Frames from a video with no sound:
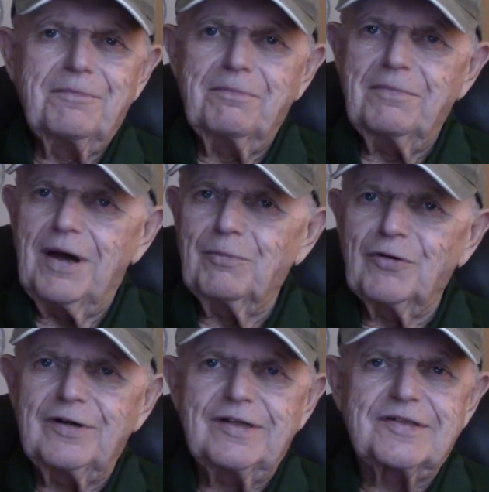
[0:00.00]

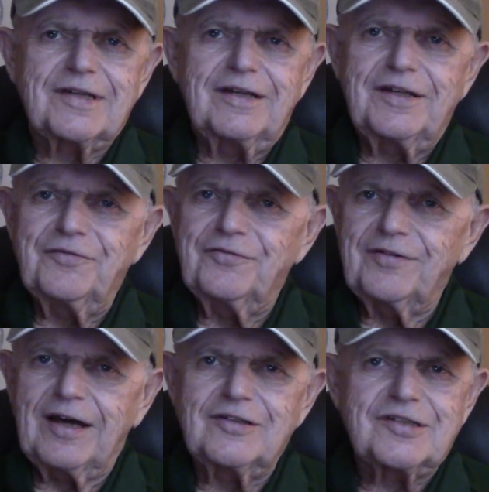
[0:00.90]
memories and
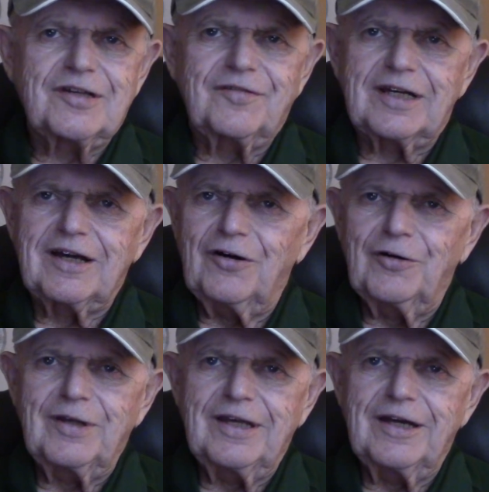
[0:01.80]
events of the
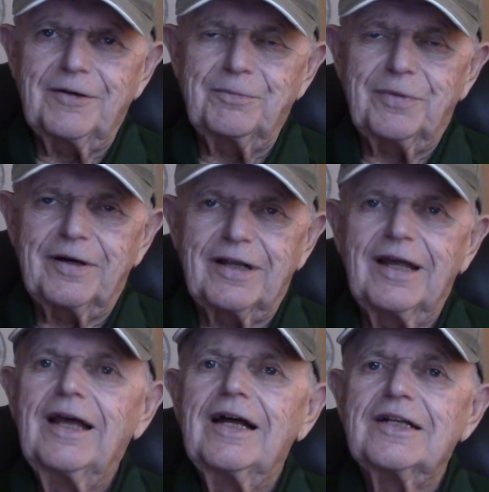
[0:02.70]
county am, but